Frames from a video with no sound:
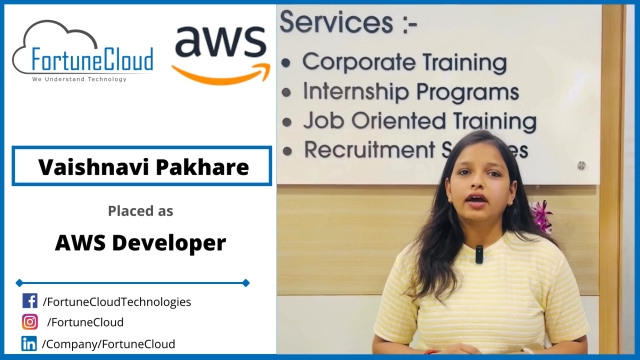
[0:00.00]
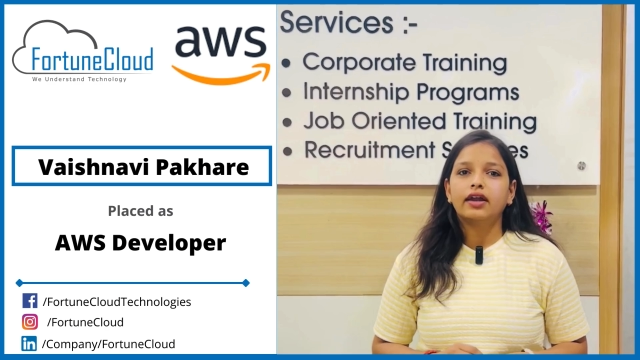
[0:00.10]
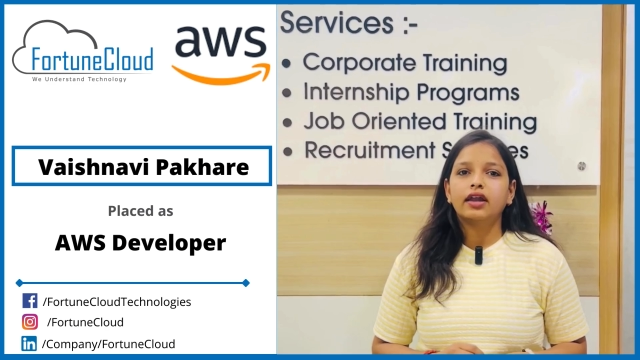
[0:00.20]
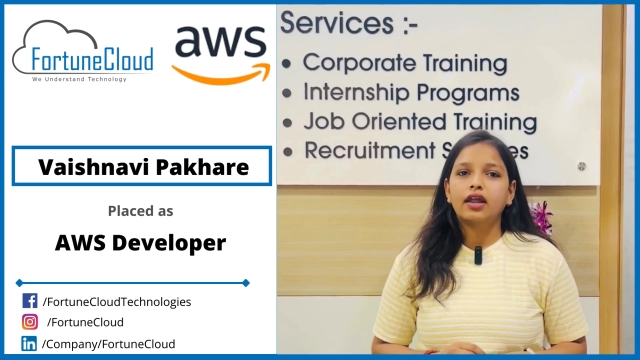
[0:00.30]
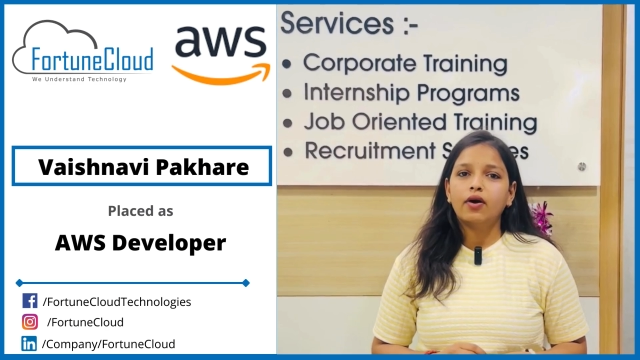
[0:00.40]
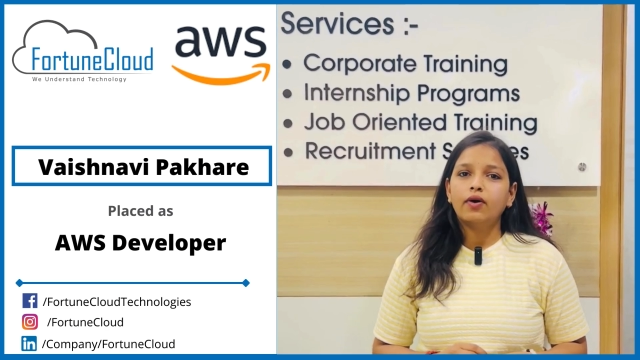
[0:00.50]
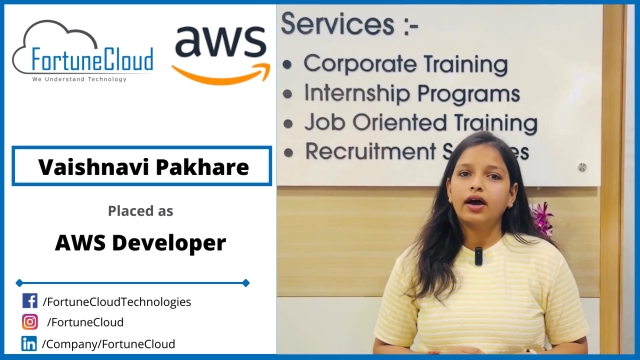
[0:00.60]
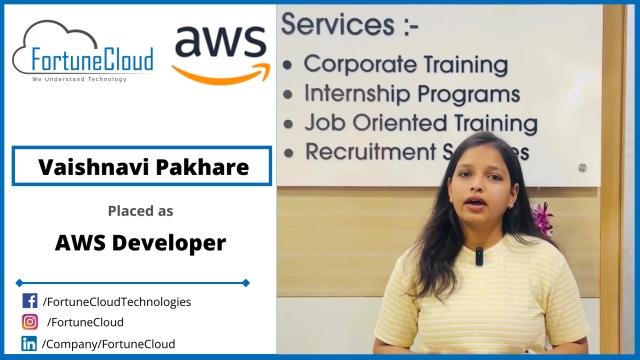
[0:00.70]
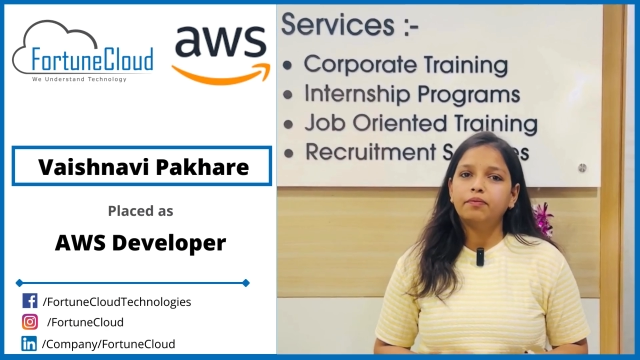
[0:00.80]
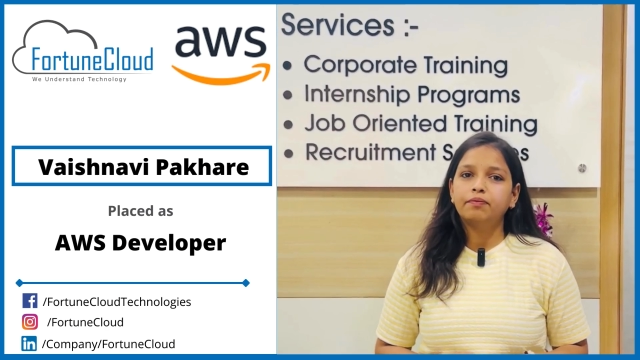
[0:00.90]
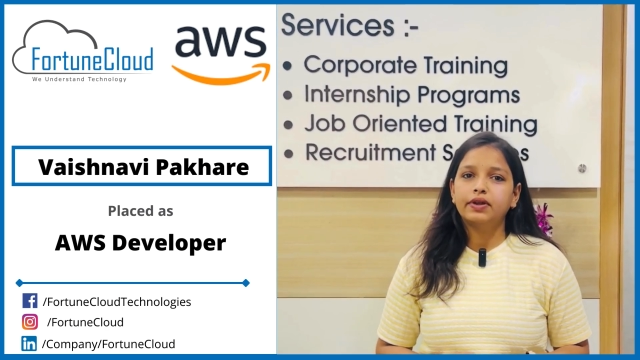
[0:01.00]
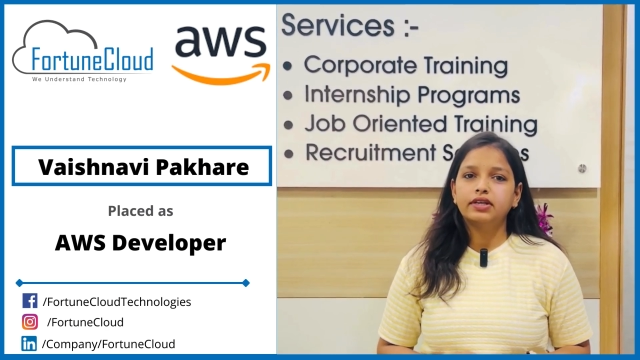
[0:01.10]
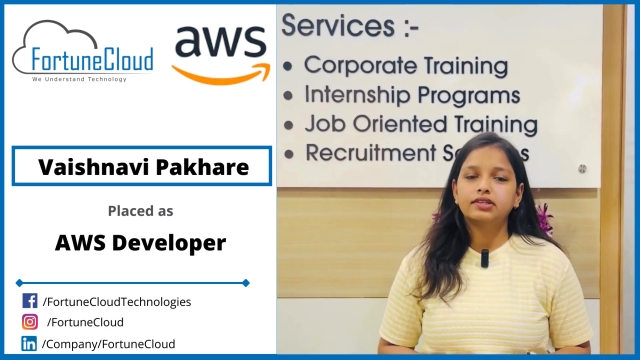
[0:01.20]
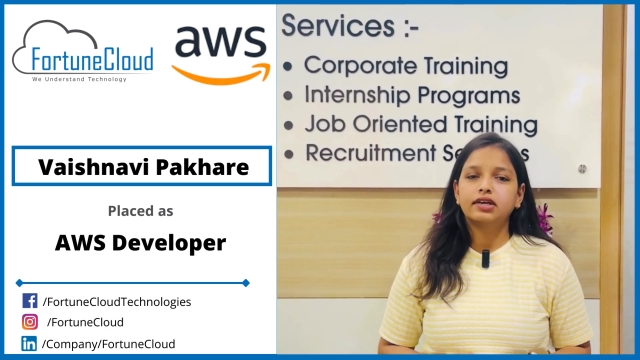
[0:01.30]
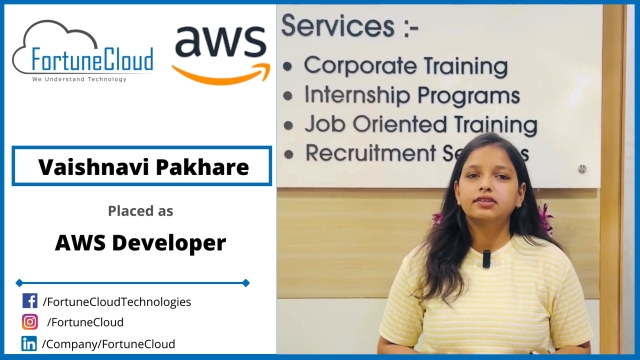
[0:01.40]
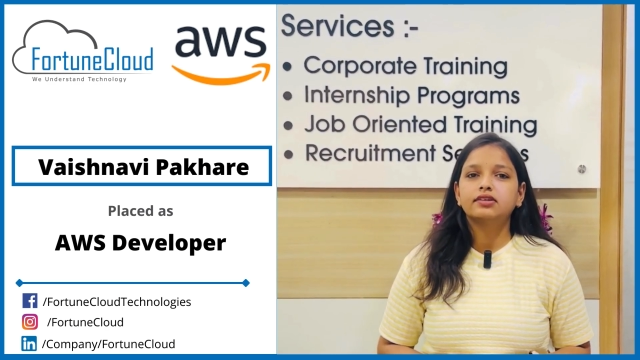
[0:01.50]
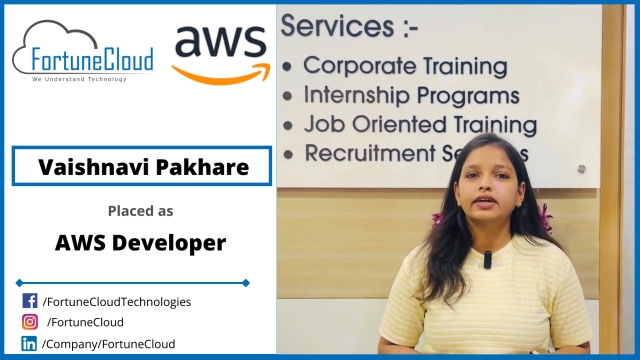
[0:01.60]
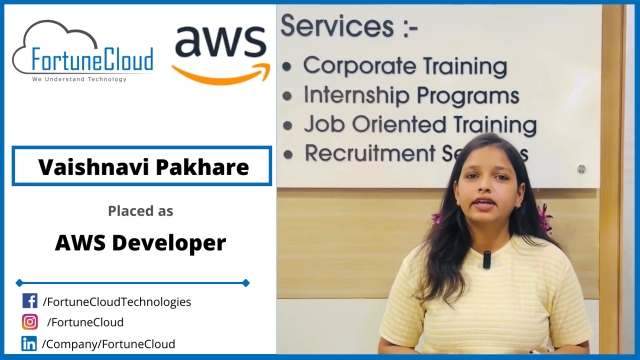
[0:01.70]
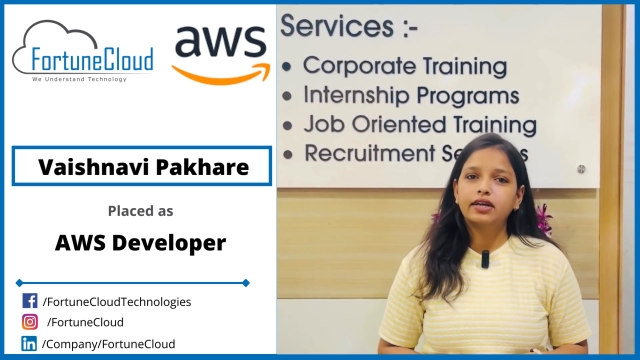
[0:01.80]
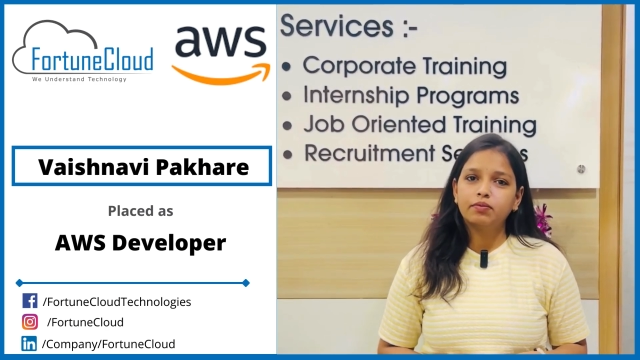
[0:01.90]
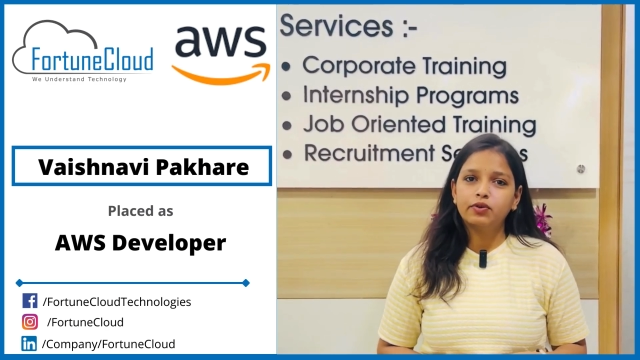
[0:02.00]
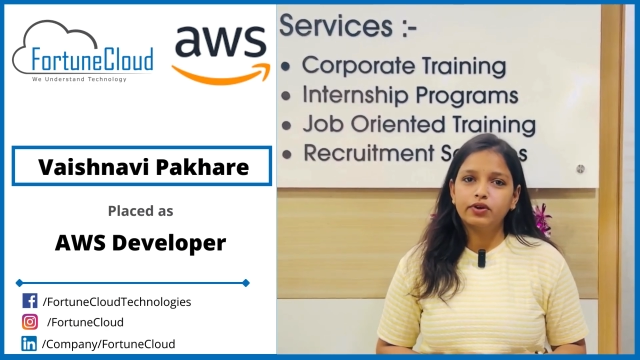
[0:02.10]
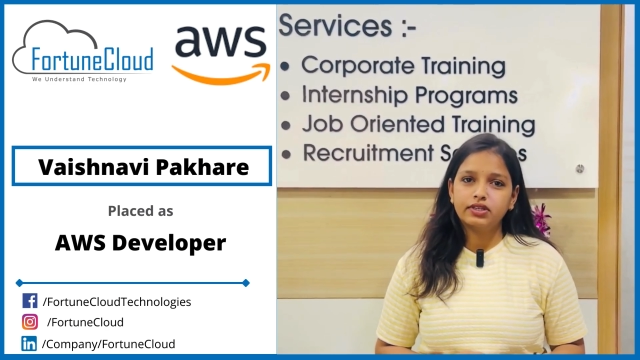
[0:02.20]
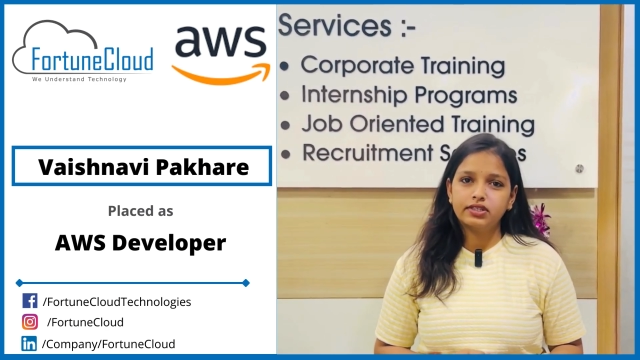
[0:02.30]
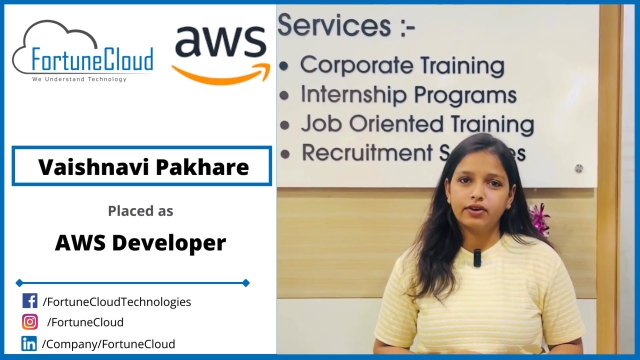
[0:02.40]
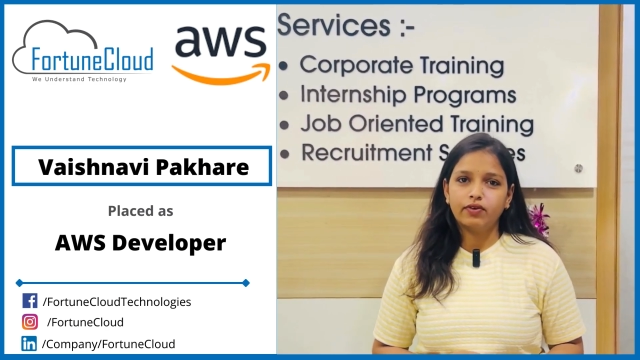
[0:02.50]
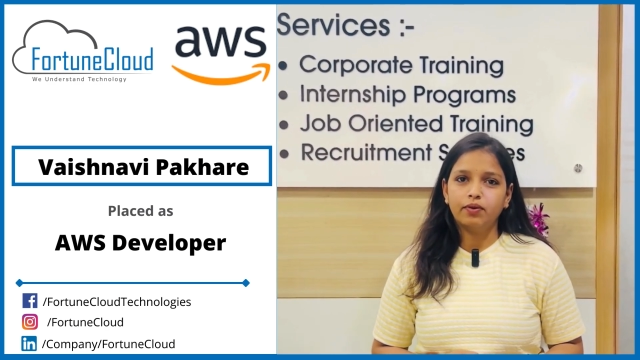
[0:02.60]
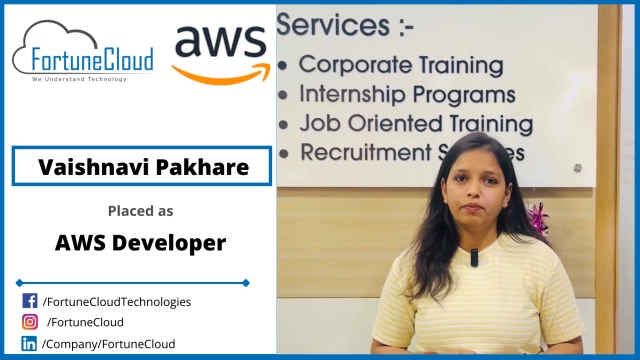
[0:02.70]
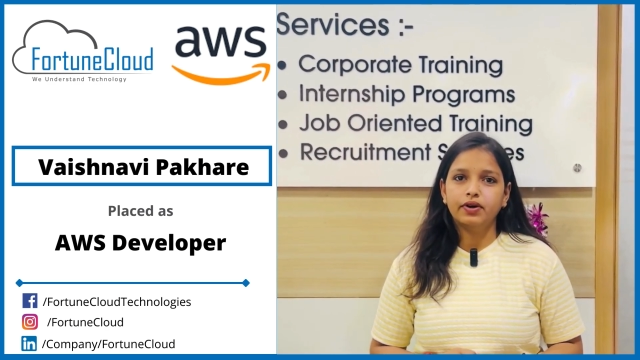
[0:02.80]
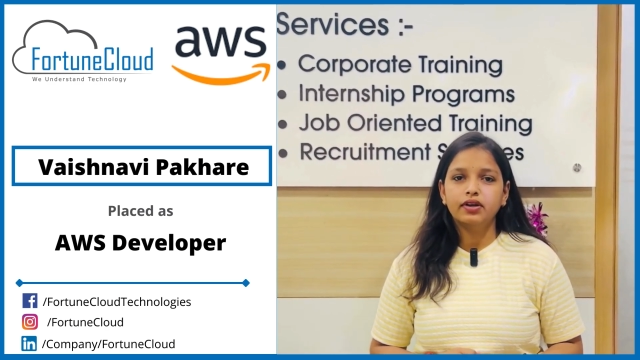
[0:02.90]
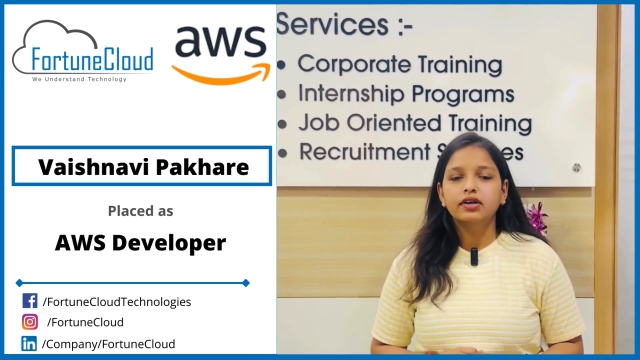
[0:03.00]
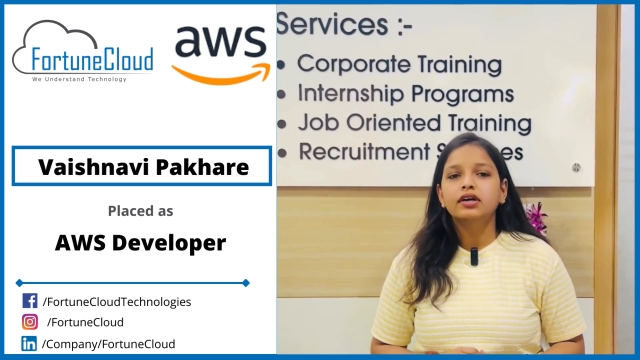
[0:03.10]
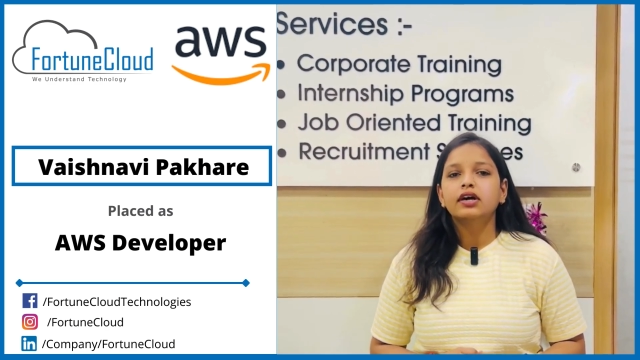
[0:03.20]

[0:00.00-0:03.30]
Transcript: And now I am placed as an AWS developer.